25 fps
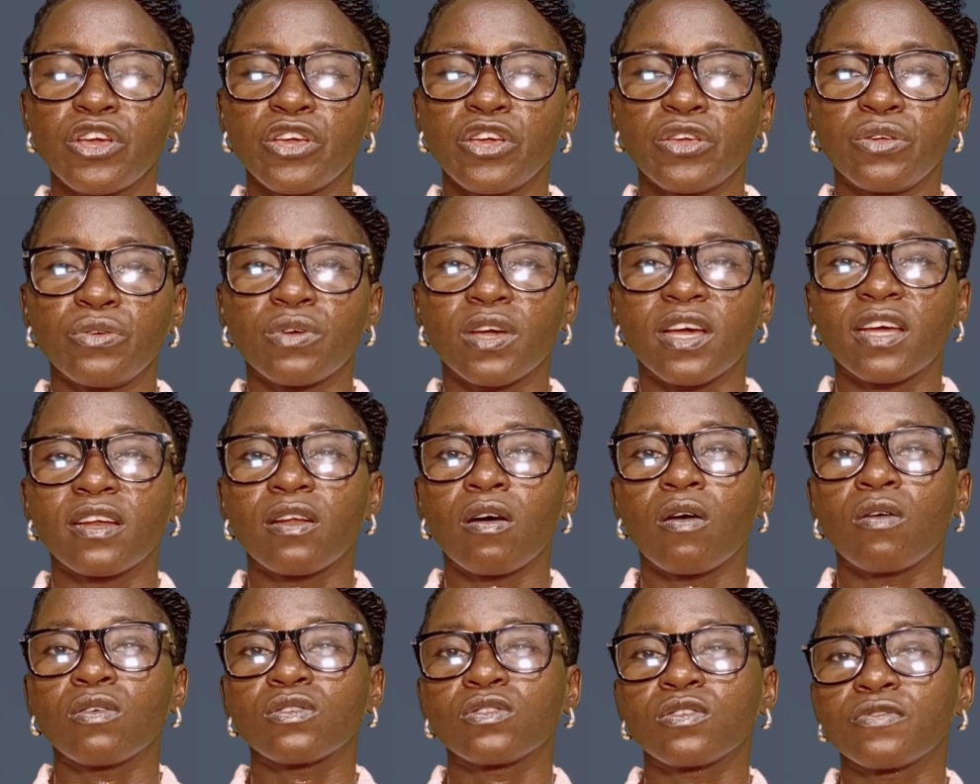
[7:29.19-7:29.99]
You can
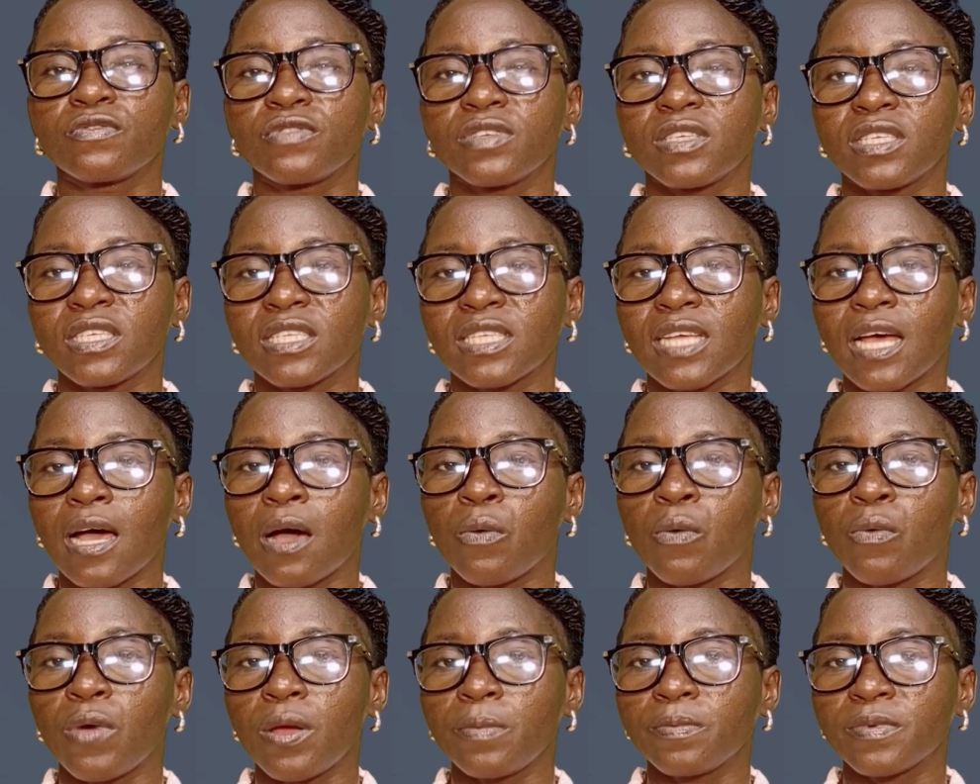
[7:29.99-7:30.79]
also visit
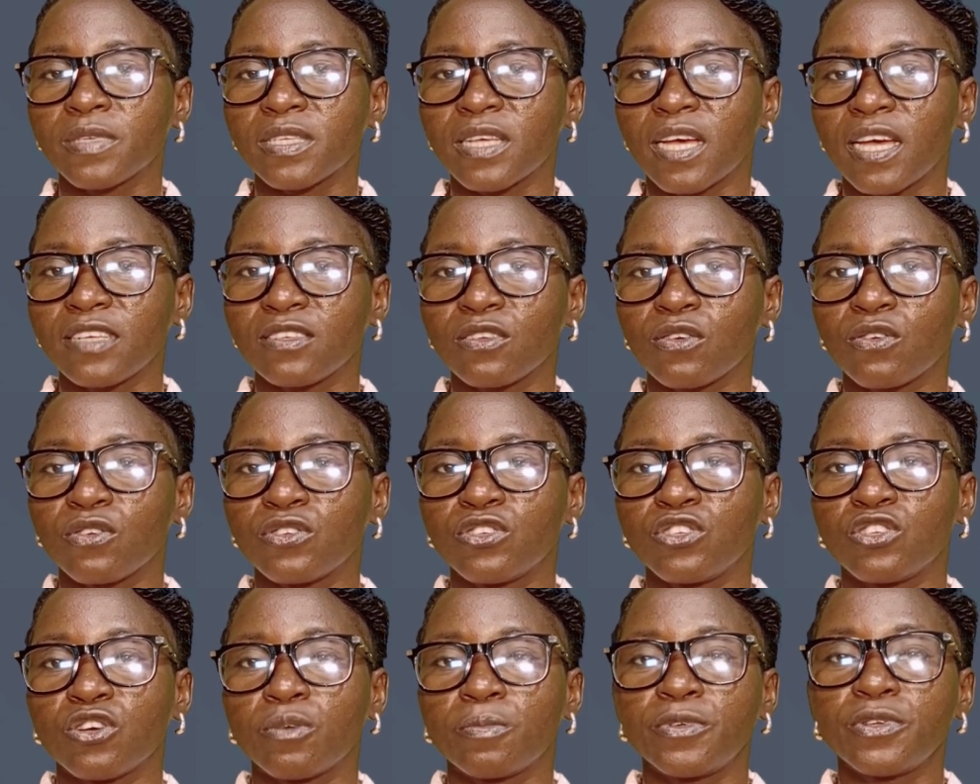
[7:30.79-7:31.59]
our website
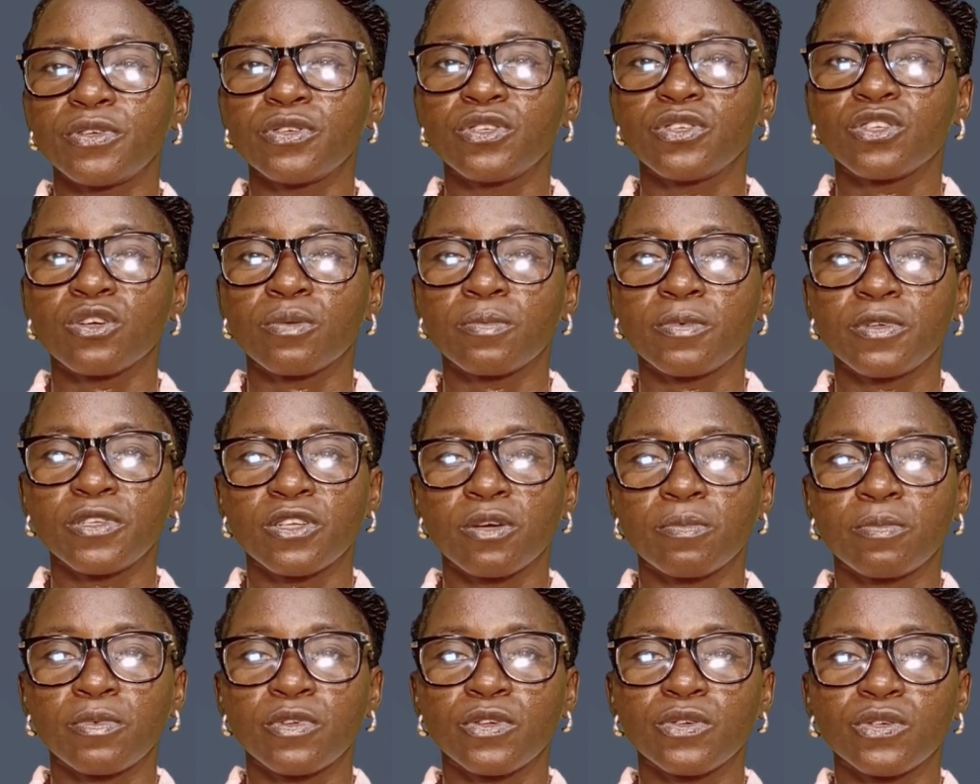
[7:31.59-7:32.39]
on
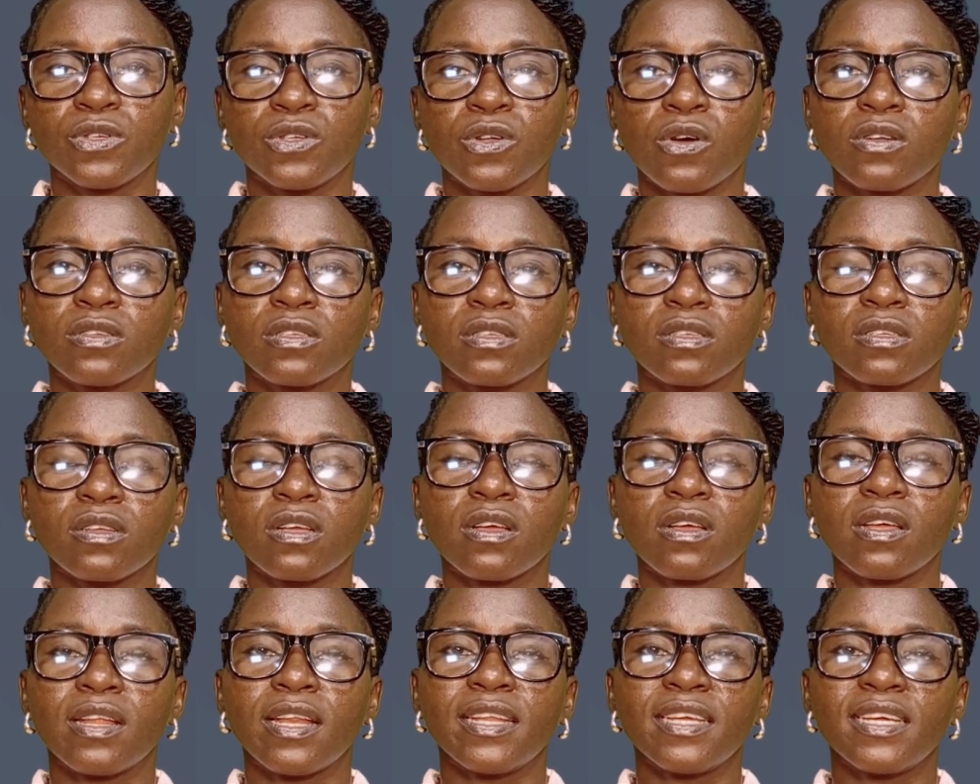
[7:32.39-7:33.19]

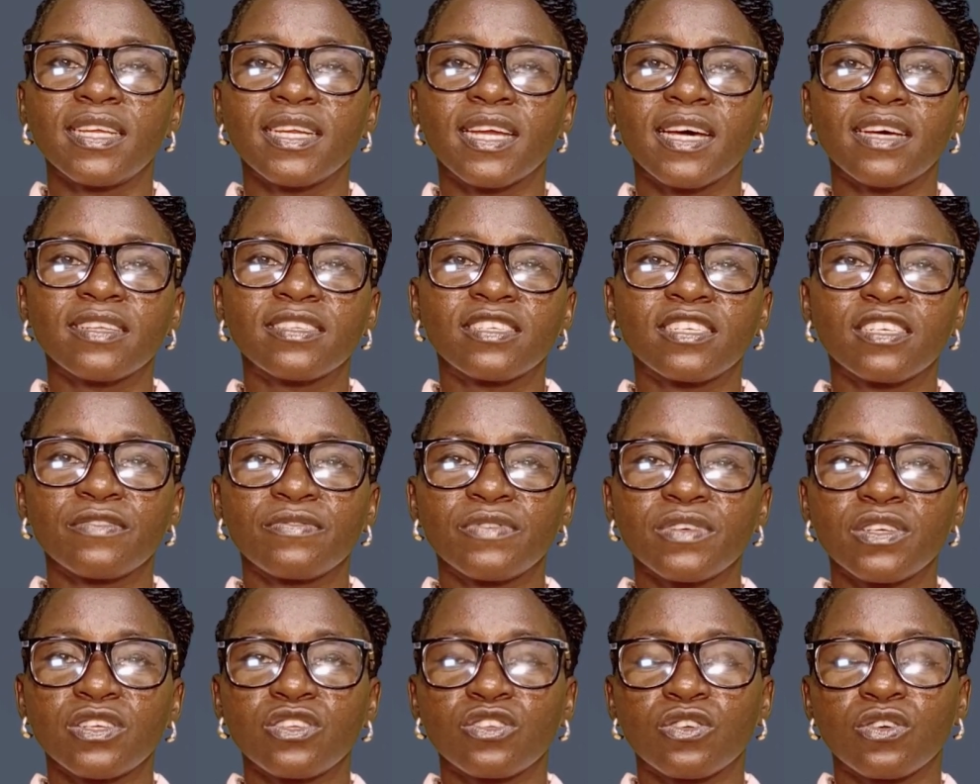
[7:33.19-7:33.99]

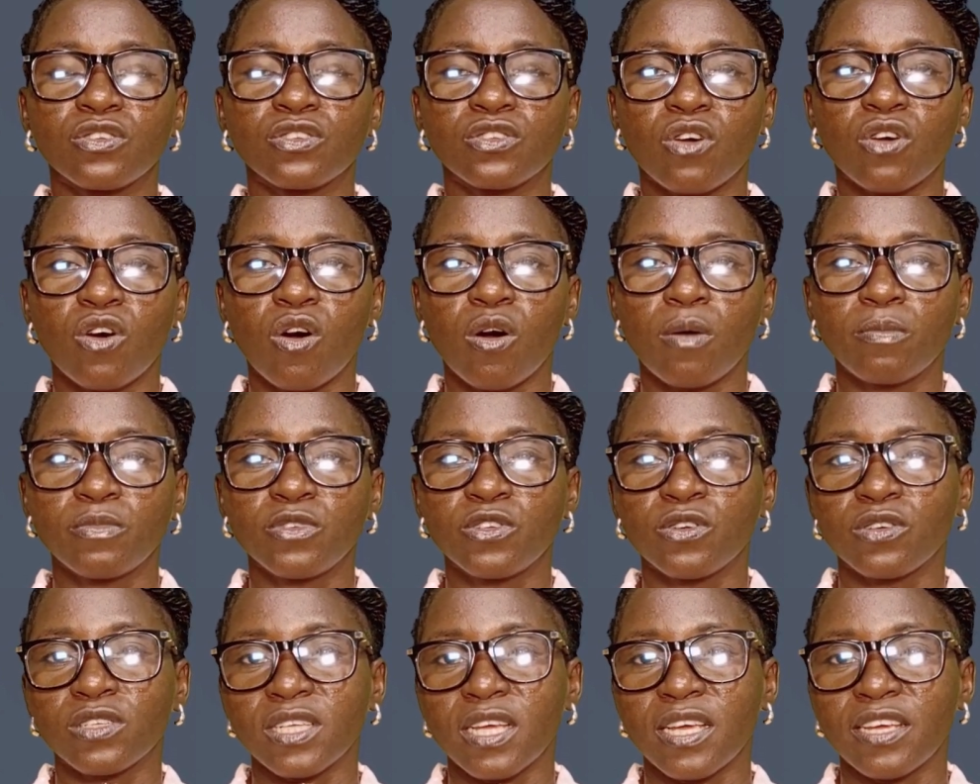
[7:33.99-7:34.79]

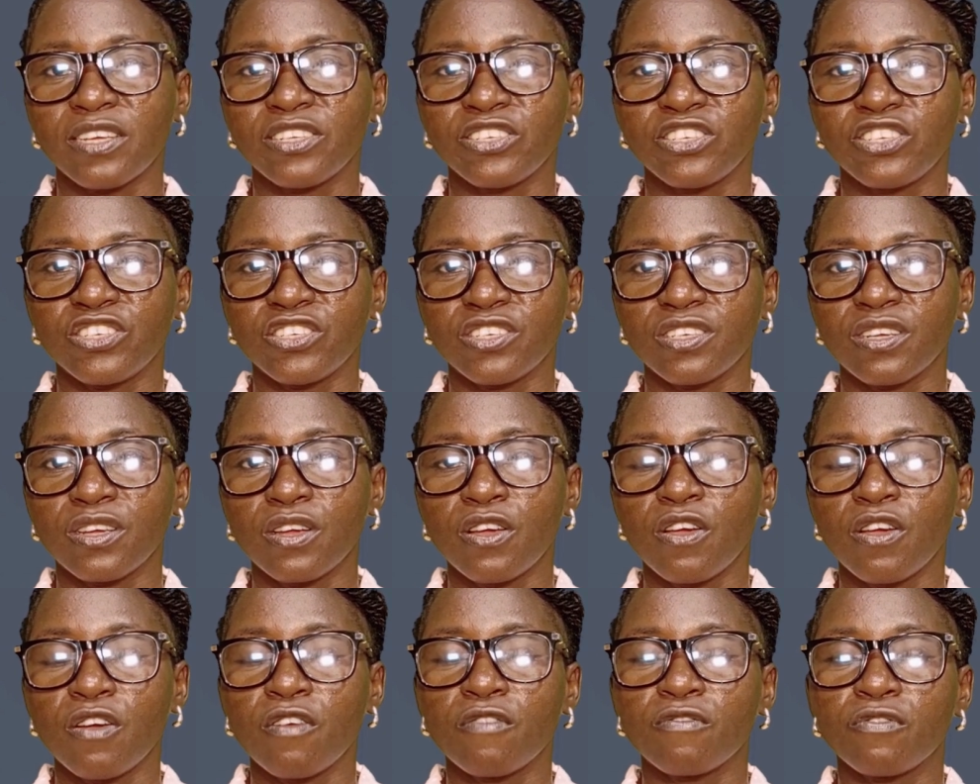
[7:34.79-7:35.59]
www.linatv.com.ng
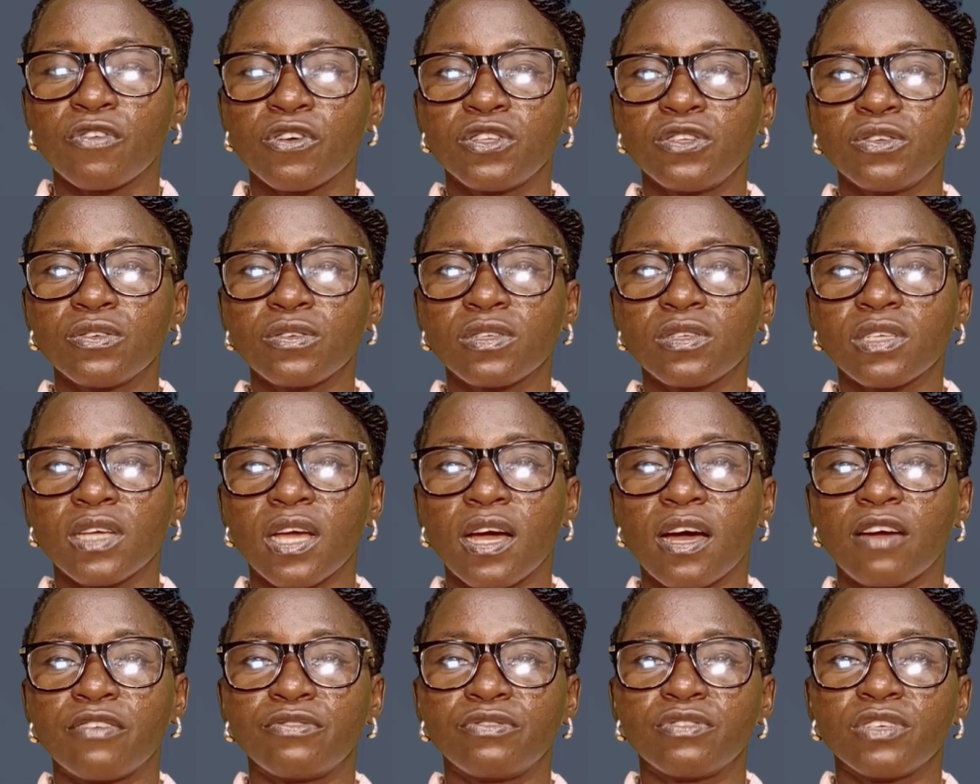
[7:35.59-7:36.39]
for news
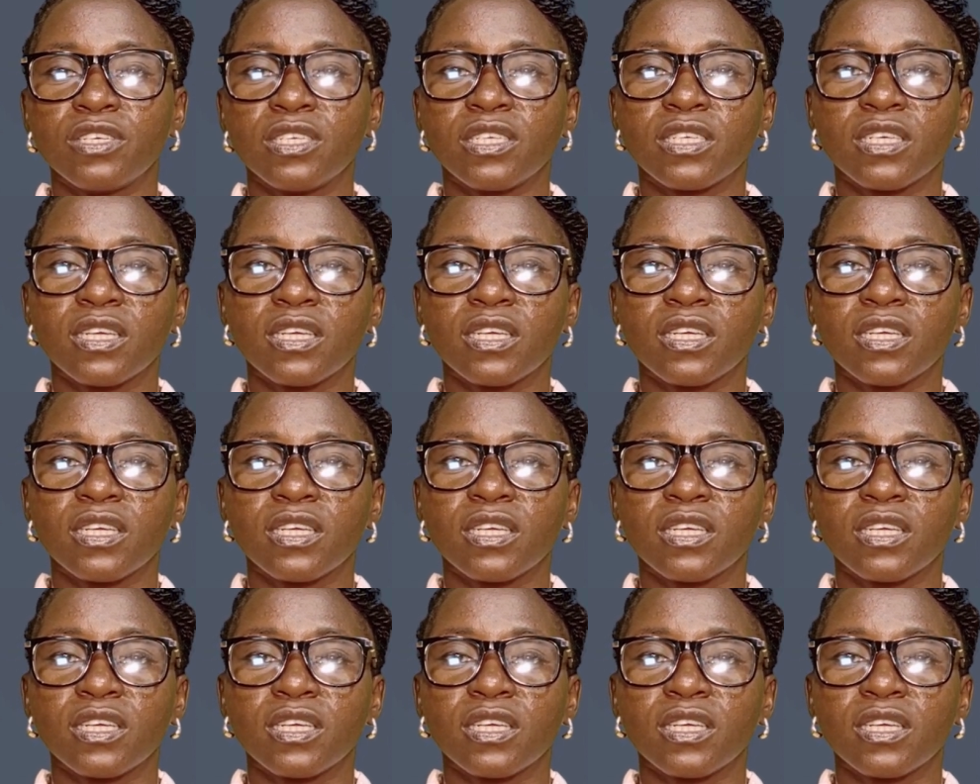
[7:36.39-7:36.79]
coverage.